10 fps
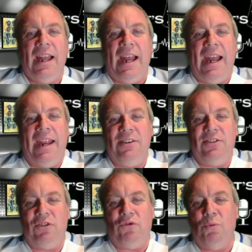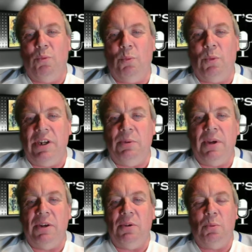and when you
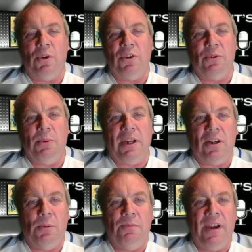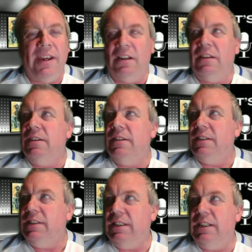want to win a cup final,
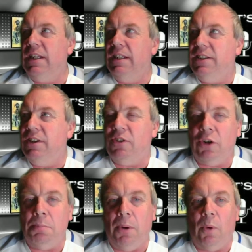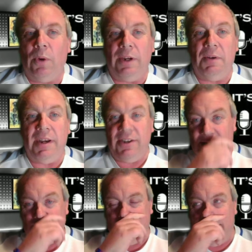you're going to put all your
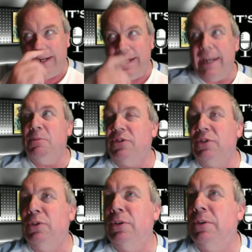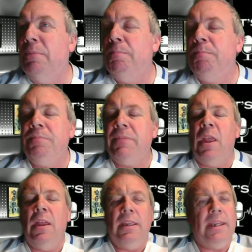energy into that game. So,
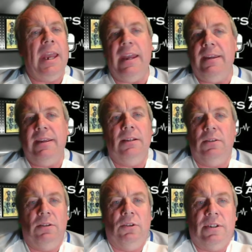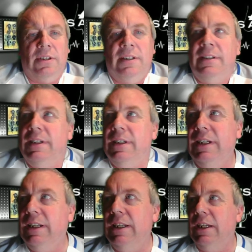yeah, look,
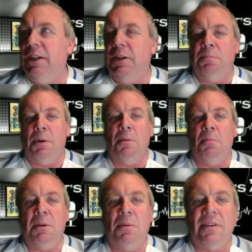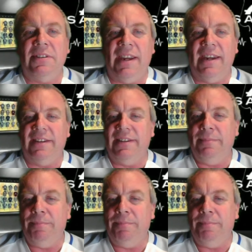he probably was tired.